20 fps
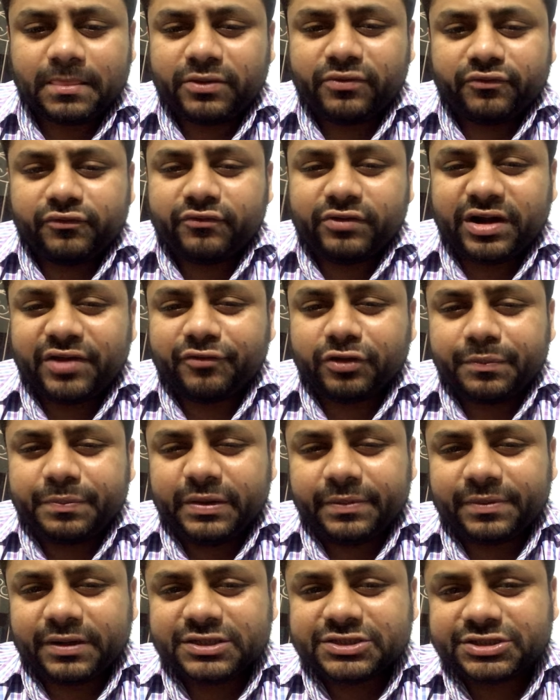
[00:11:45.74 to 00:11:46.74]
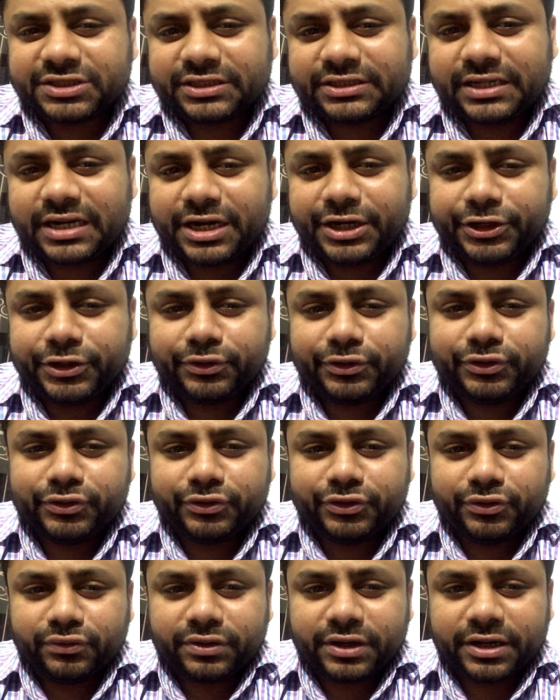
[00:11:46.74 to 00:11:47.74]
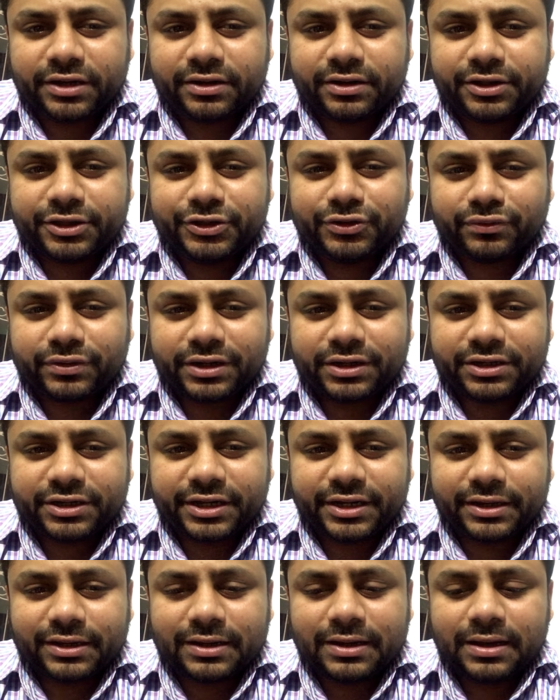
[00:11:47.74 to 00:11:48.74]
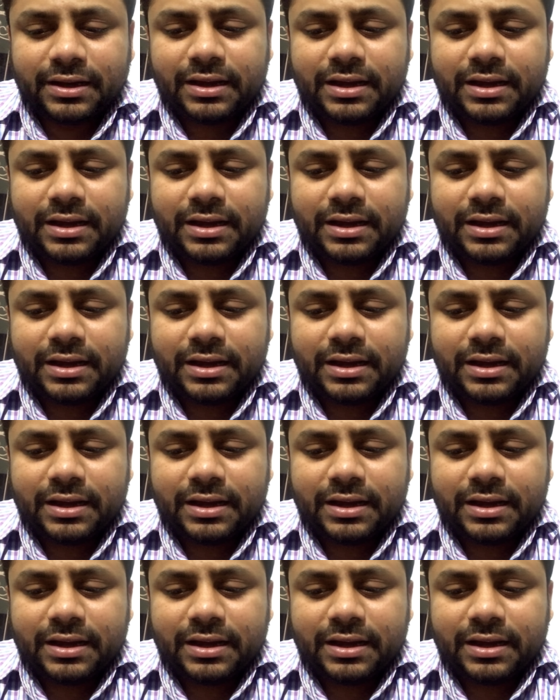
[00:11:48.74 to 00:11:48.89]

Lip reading: whatever people say that you can take